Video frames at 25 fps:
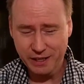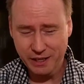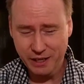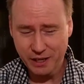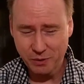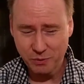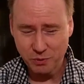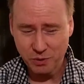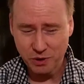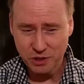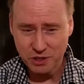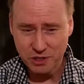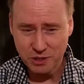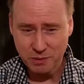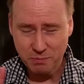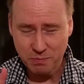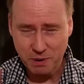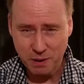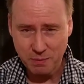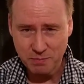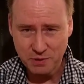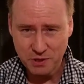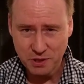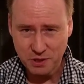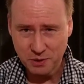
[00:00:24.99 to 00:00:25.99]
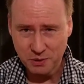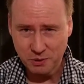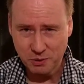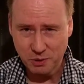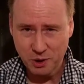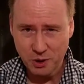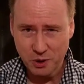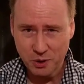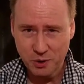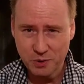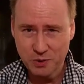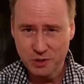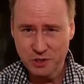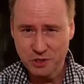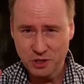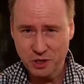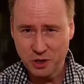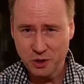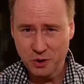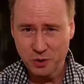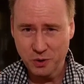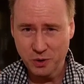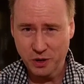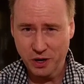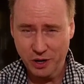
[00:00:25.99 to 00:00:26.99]
There were some bumps in the road,
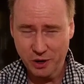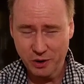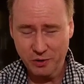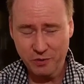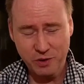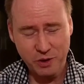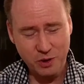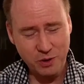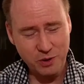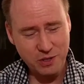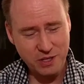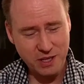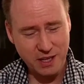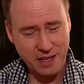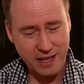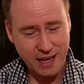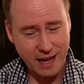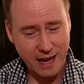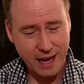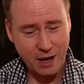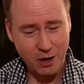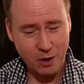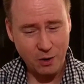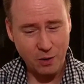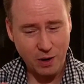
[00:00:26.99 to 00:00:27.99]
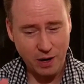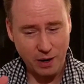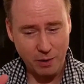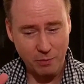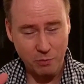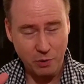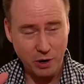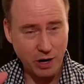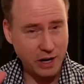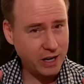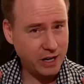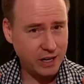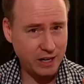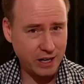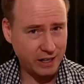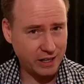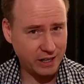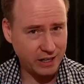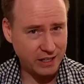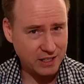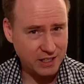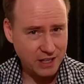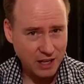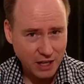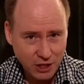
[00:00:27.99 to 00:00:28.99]
so got over those, and now I'm ready to
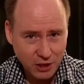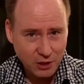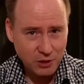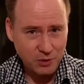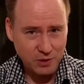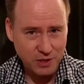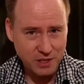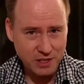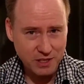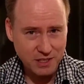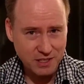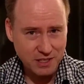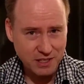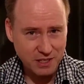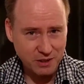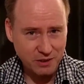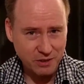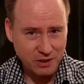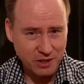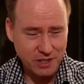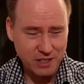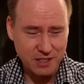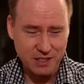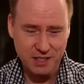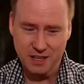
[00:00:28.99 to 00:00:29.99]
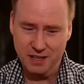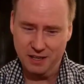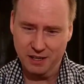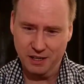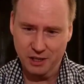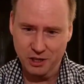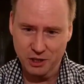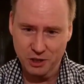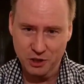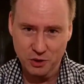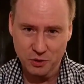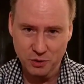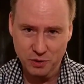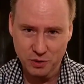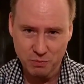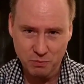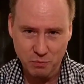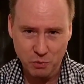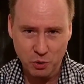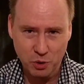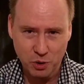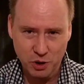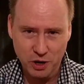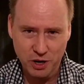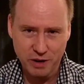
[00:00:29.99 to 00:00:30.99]
continue this series, and I'm going to do it
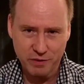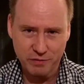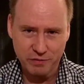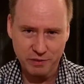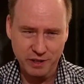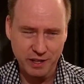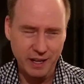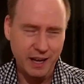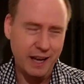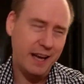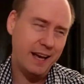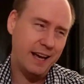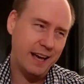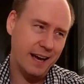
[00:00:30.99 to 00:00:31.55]
more often.